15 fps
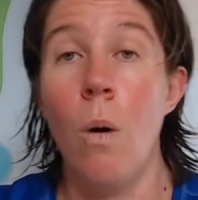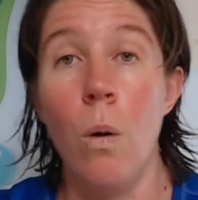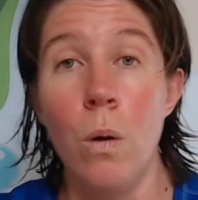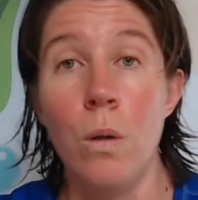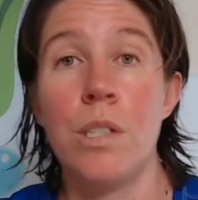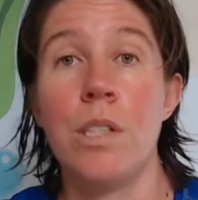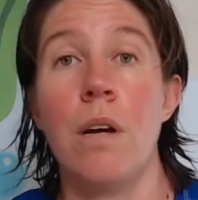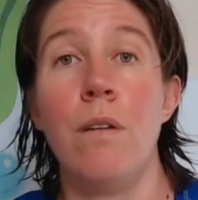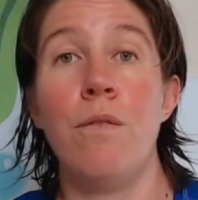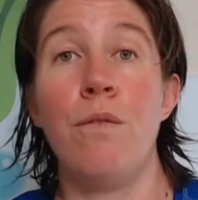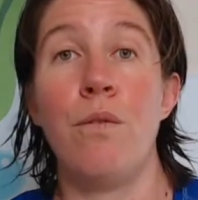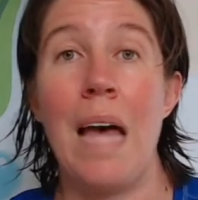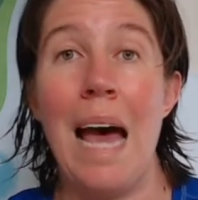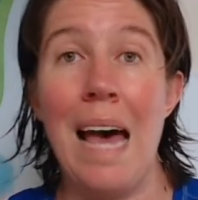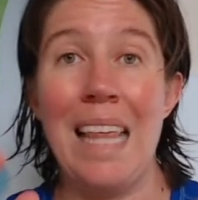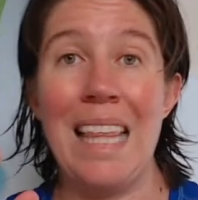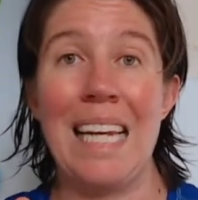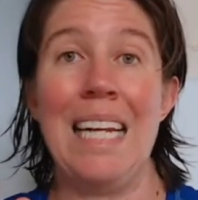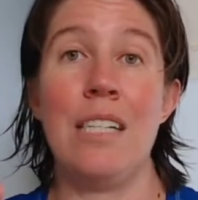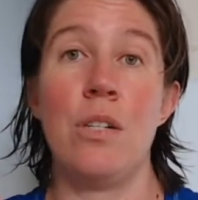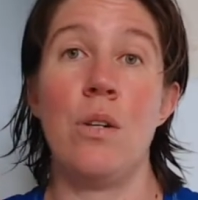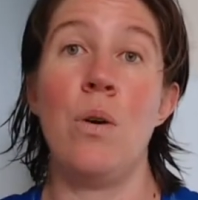Also, for the
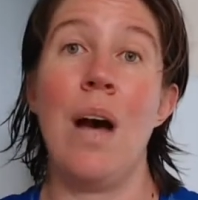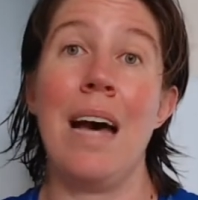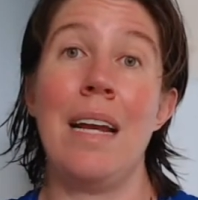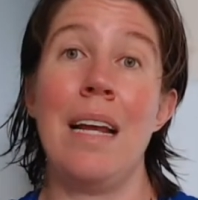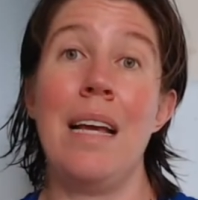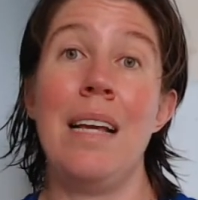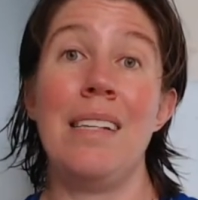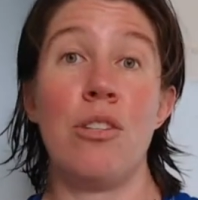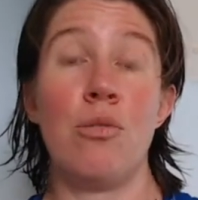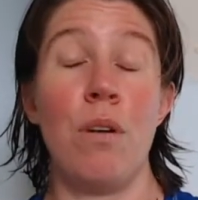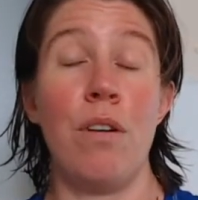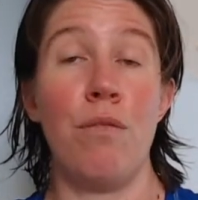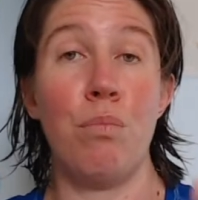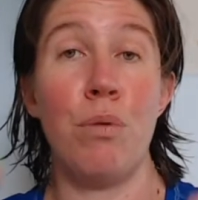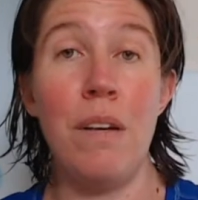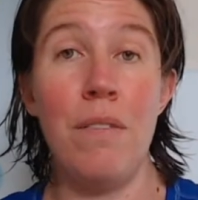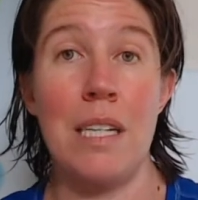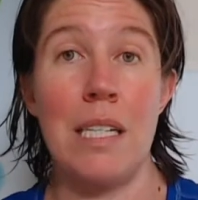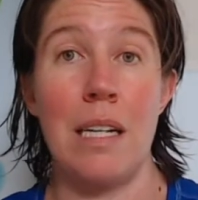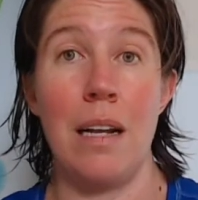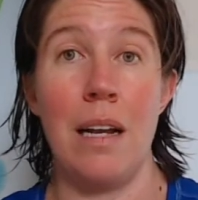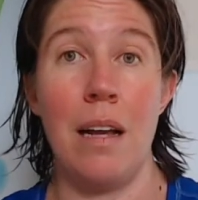athletes who had a history of
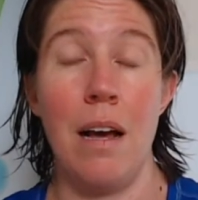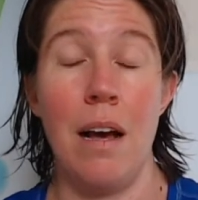previous